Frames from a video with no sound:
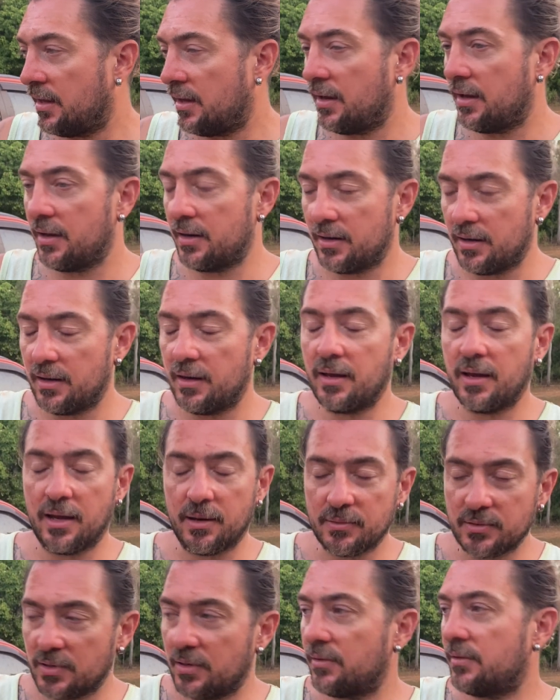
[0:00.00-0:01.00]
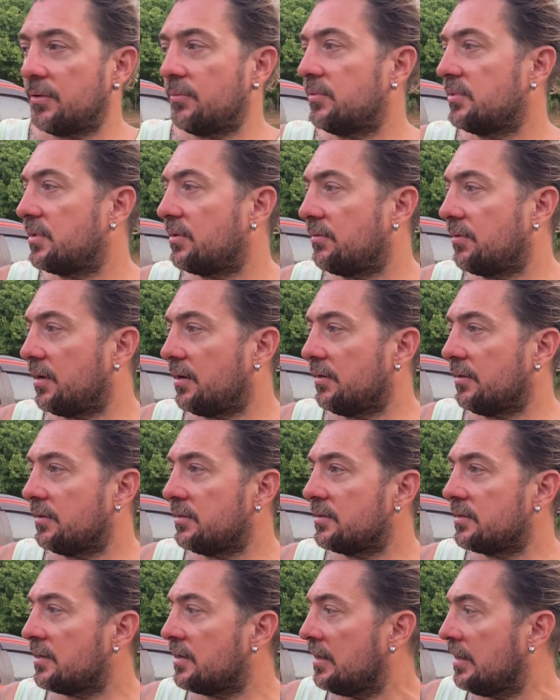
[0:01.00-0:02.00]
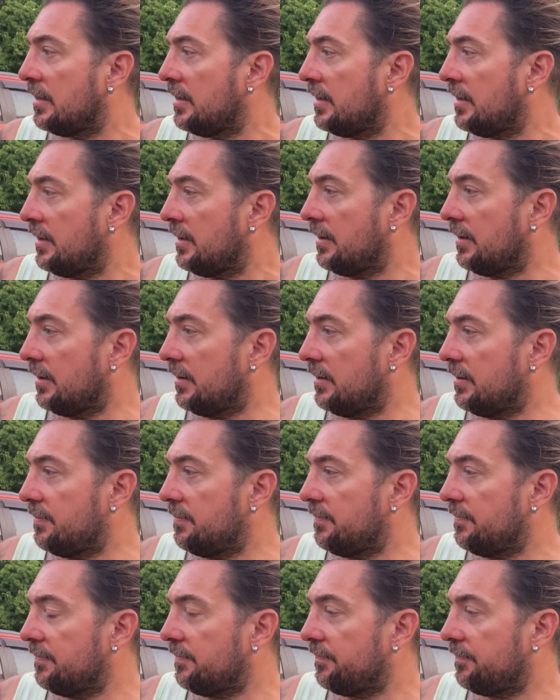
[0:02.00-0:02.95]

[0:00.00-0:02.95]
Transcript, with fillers: and it absolutely was horrendous um,